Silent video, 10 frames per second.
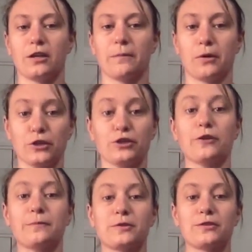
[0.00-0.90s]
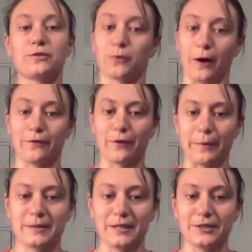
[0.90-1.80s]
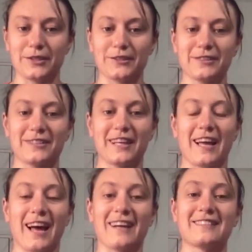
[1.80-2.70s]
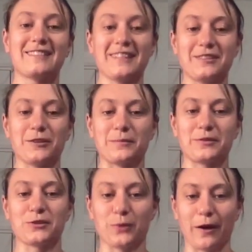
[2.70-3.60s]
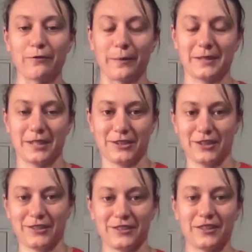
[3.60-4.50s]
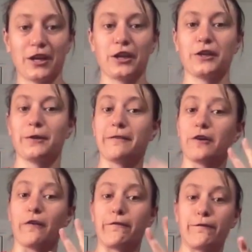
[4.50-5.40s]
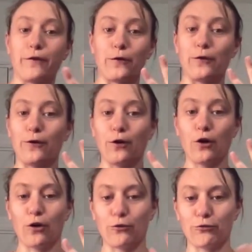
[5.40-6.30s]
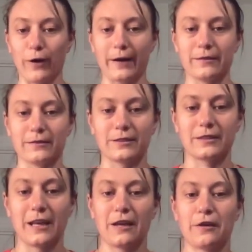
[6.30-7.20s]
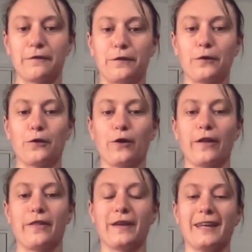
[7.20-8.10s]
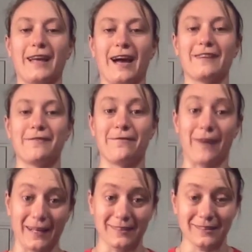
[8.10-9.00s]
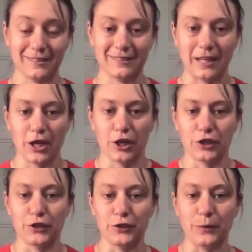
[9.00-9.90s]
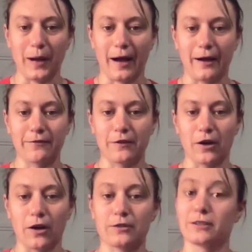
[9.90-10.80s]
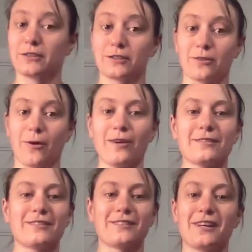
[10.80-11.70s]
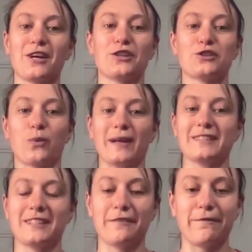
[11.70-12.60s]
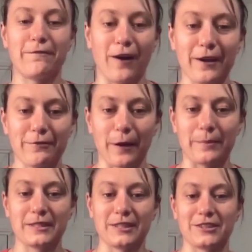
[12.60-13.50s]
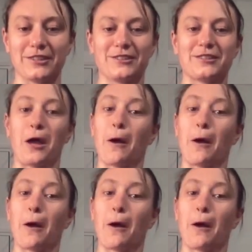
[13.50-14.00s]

Push-ups, 12 repetitions. And sit-ups, 12 repetitions. You have got 4 rounds. For the advance, you have got squats, 25 repetitions.